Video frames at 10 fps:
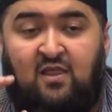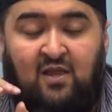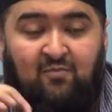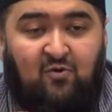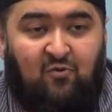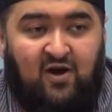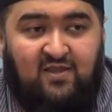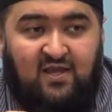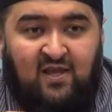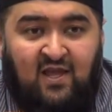Number
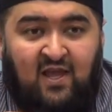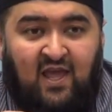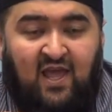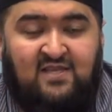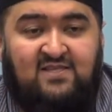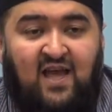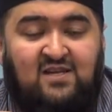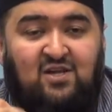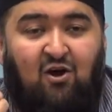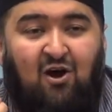one is
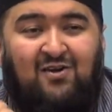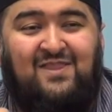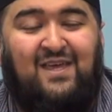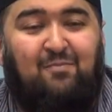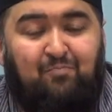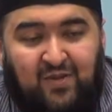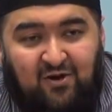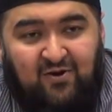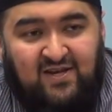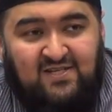that on the
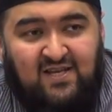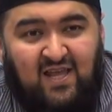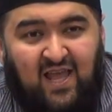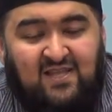apparent,